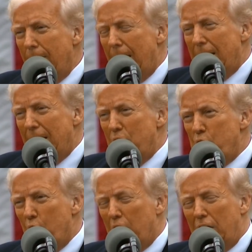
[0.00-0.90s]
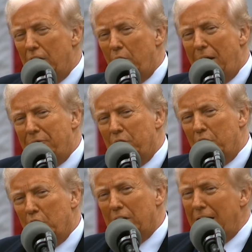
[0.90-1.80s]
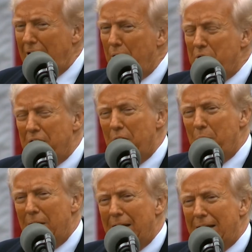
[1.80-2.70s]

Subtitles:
And then shortly thereafter, it looked like I was going to win,